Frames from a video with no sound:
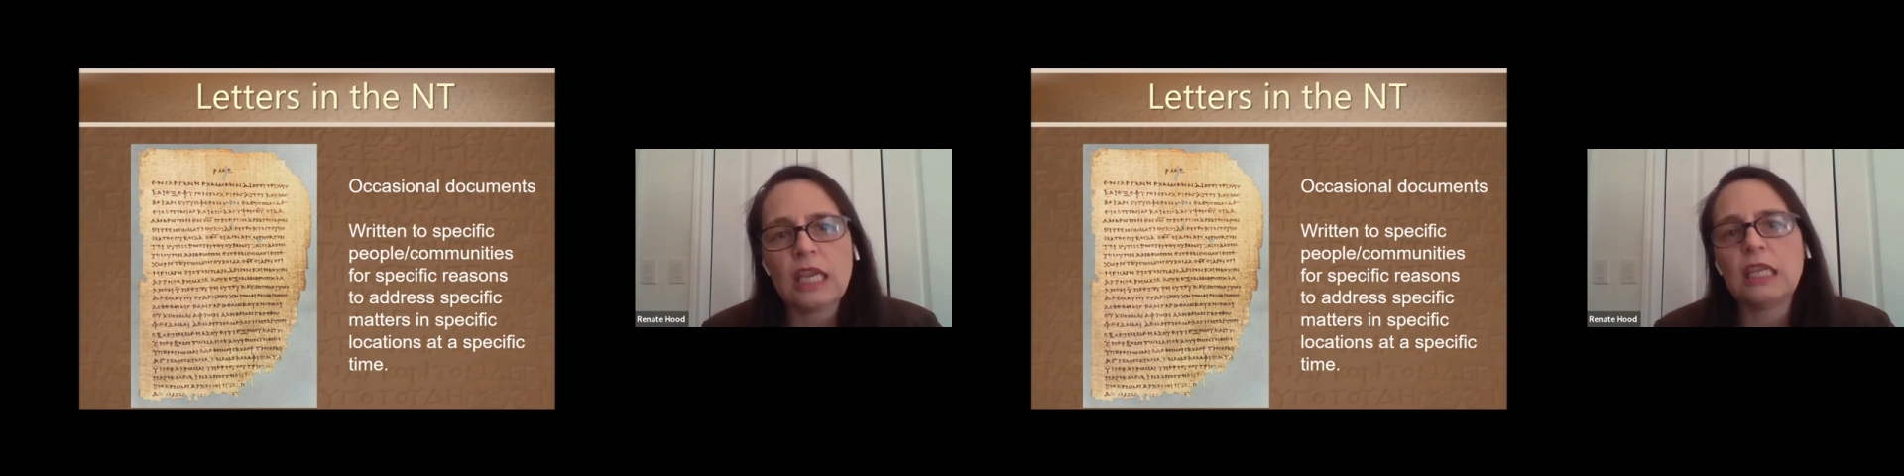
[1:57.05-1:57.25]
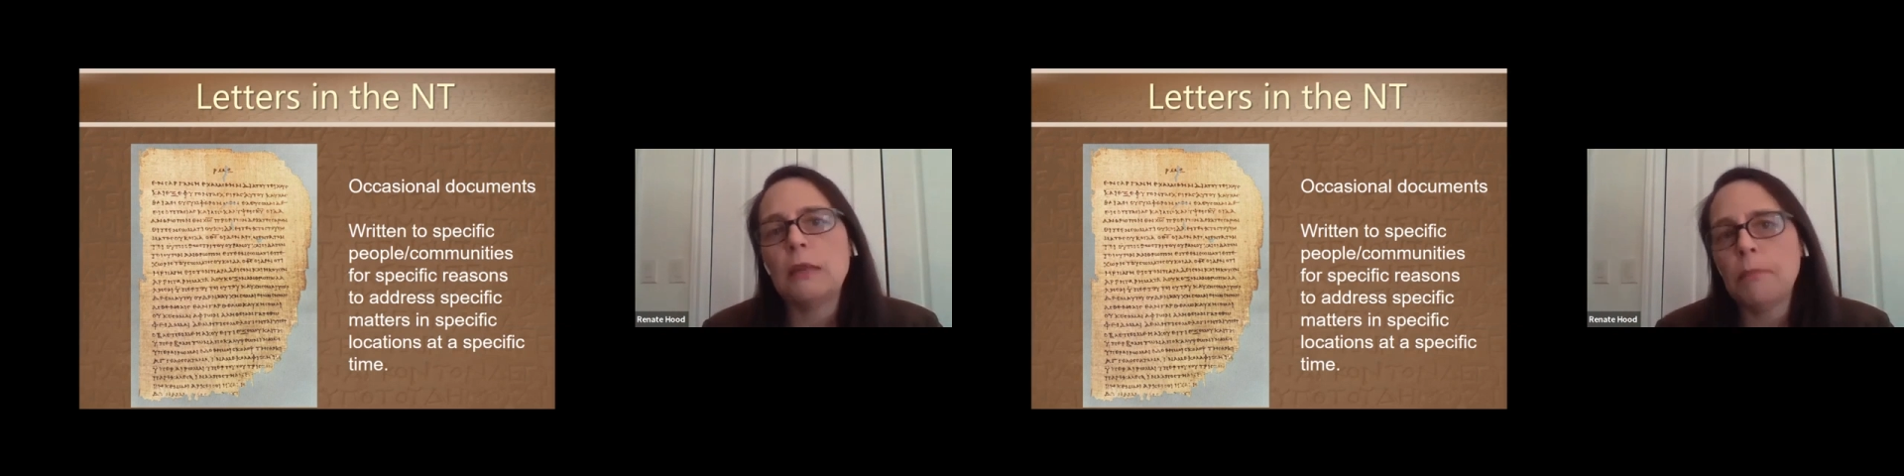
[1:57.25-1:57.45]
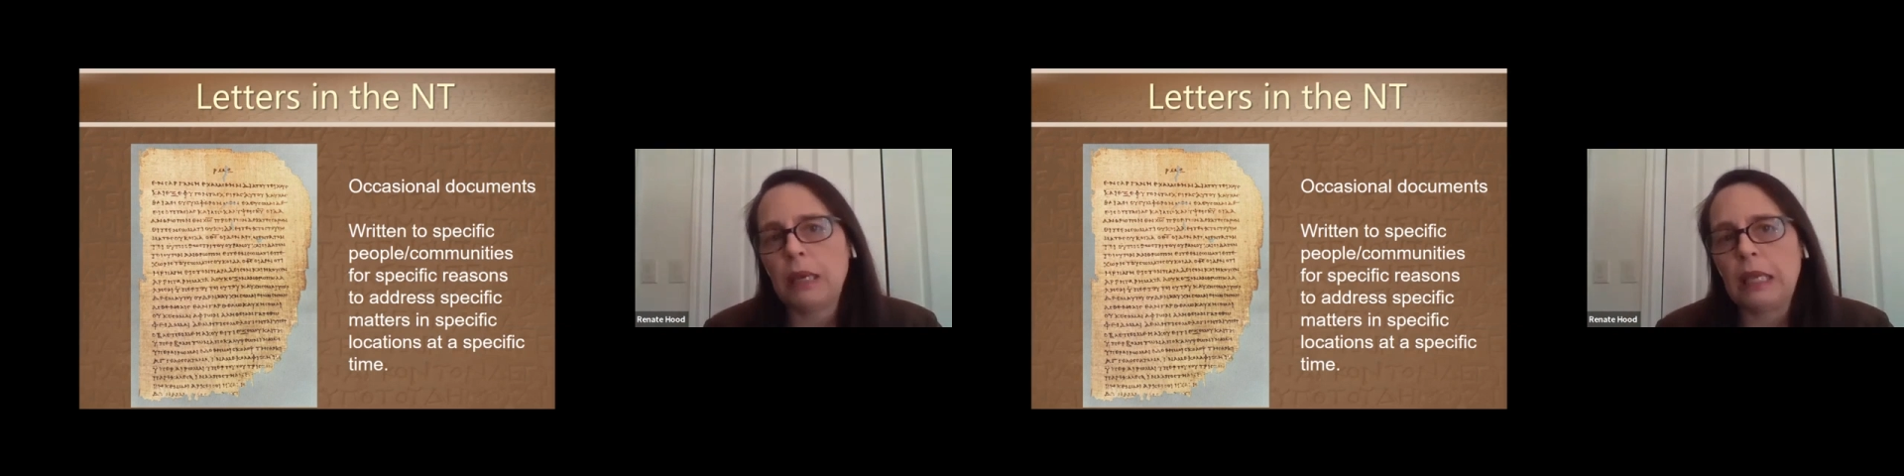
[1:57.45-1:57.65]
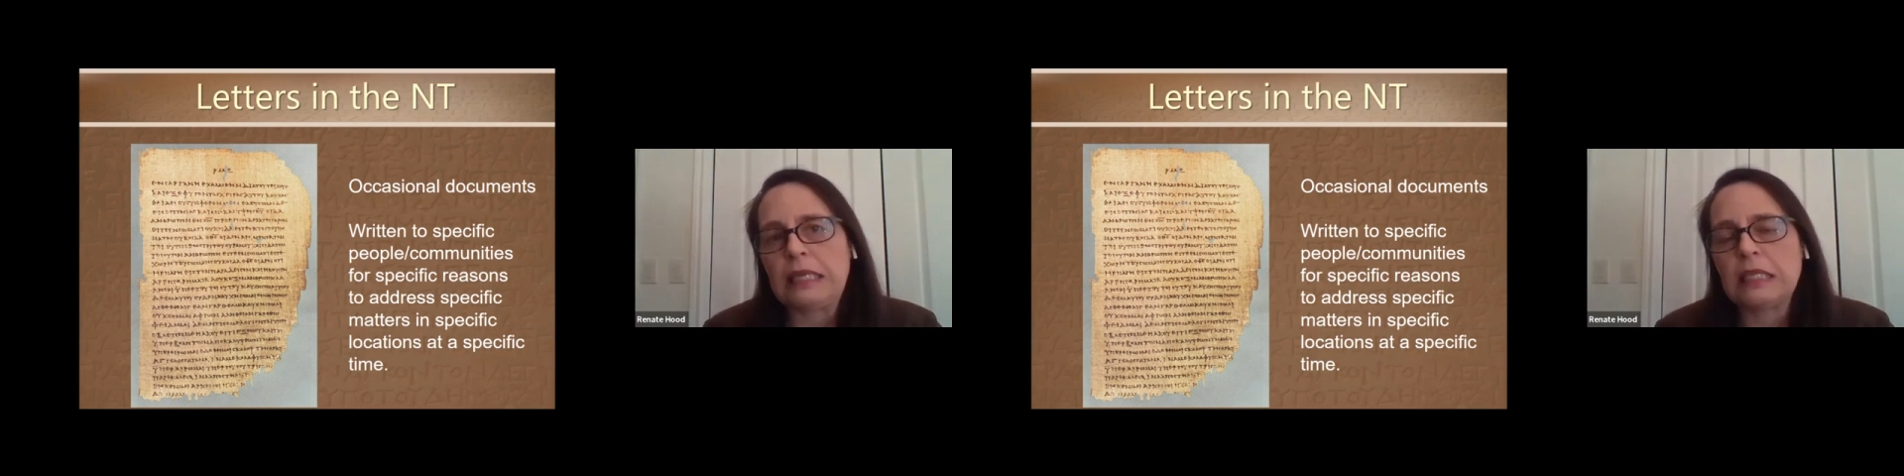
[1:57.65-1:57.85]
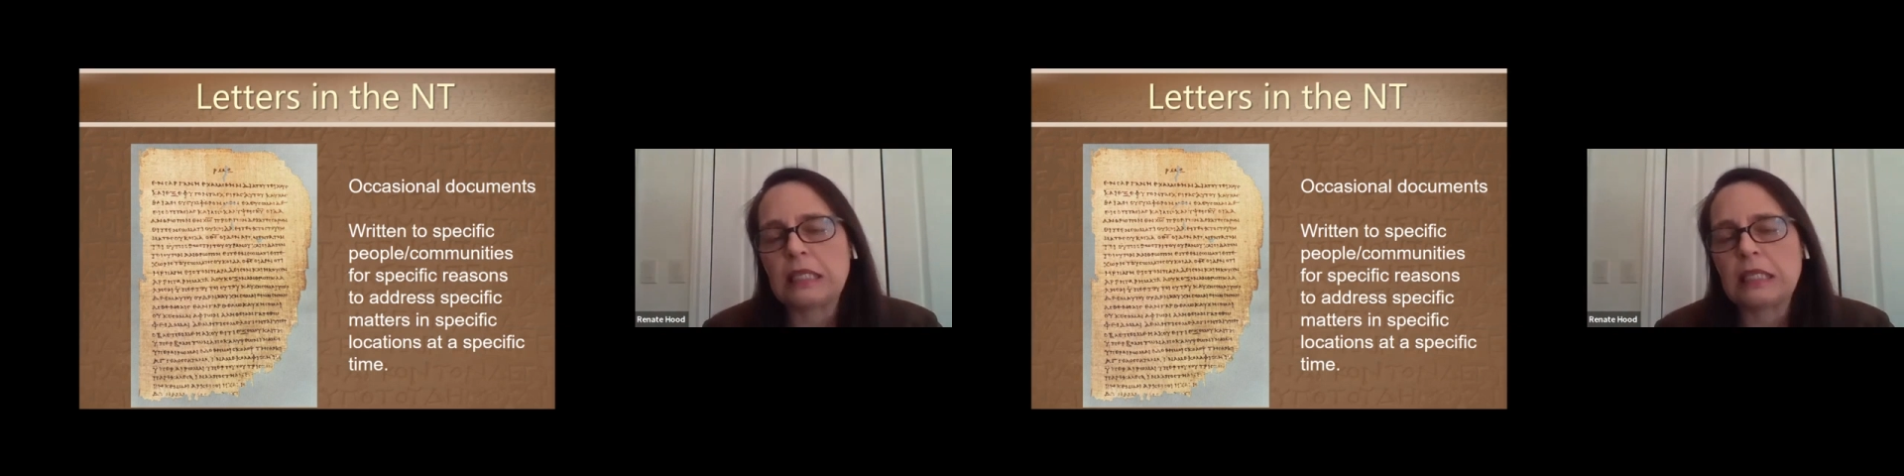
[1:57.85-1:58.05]
in
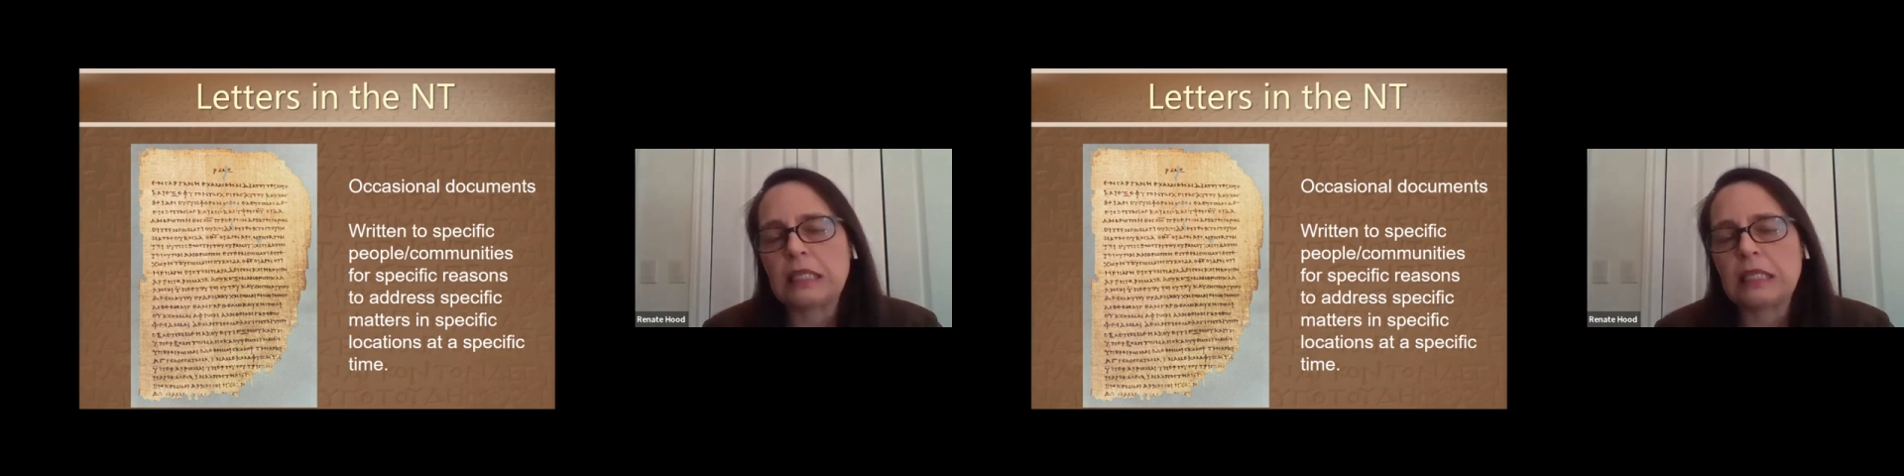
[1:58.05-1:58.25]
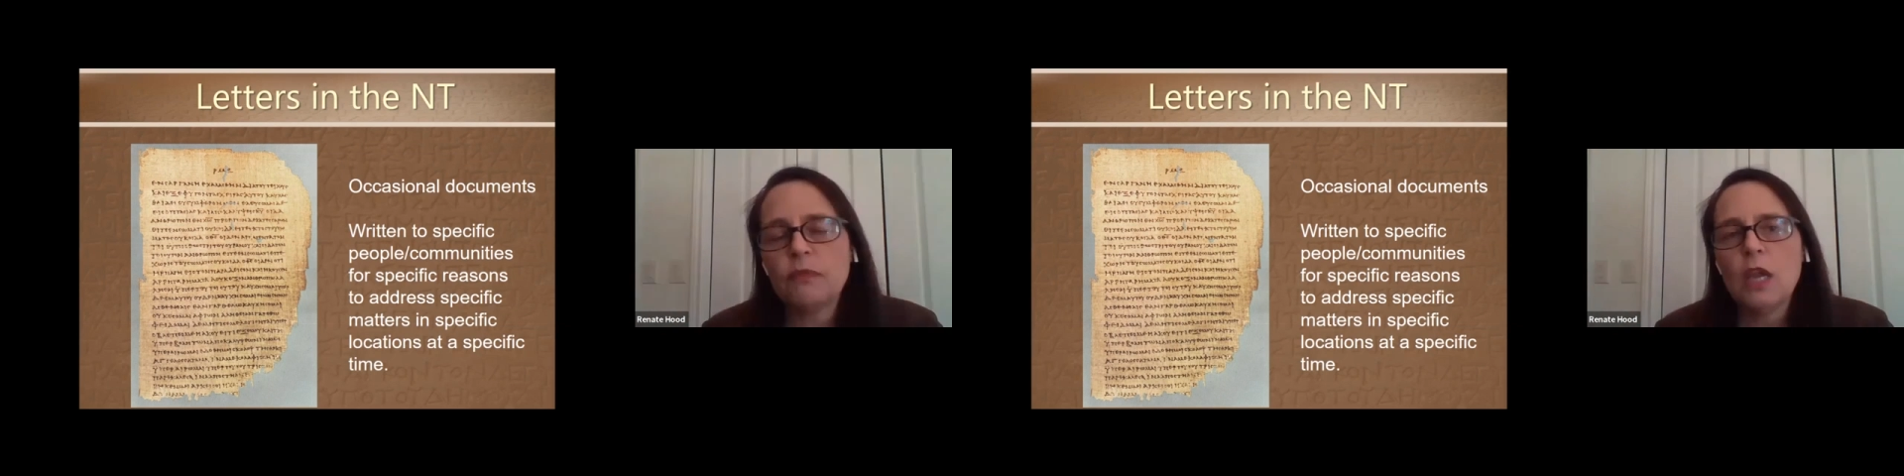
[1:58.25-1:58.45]
places.